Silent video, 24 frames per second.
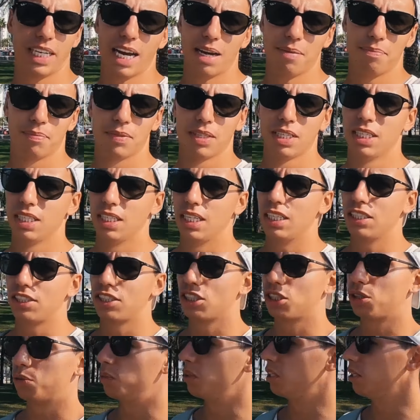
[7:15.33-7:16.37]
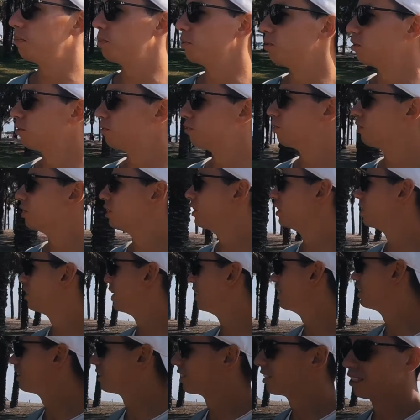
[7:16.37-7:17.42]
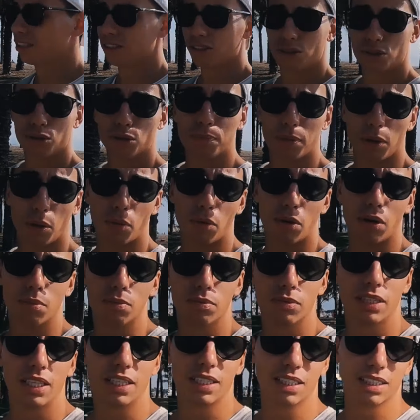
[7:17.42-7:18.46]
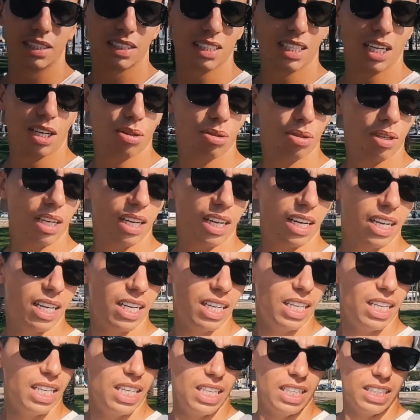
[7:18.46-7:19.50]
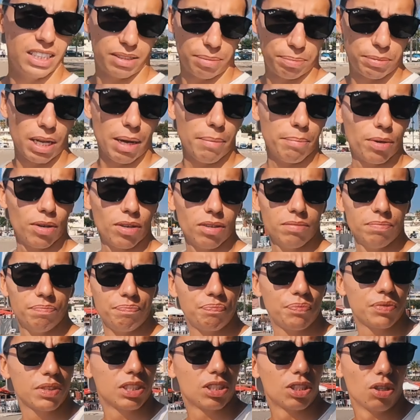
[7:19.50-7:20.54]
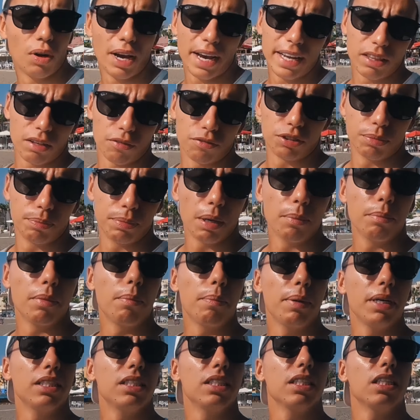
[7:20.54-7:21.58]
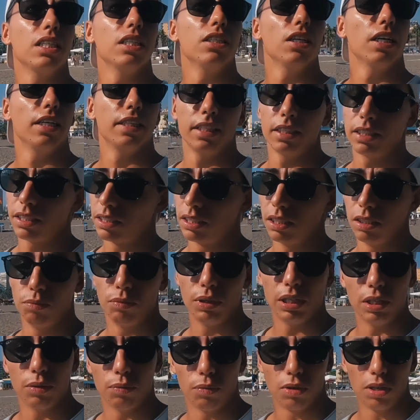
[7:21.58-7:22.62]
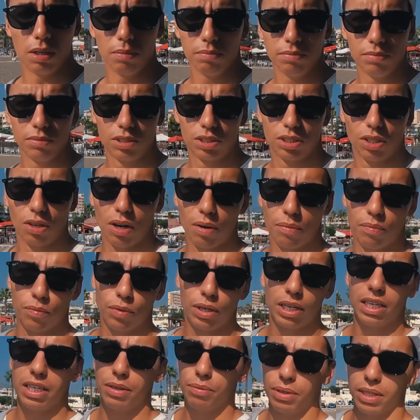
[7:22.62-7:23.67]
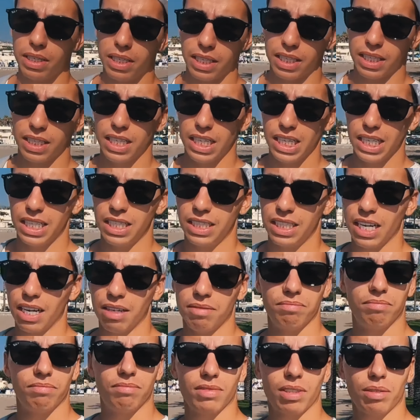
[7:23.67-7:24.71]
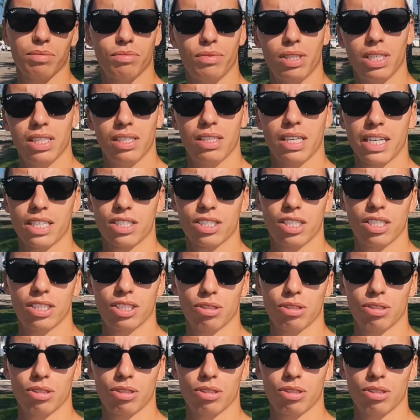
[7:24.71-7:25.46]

yeah it's just really beautiful here it feels super warm and it's now uh, September so end of September basically and it's still really warm so I'm really really yeah I'm really actually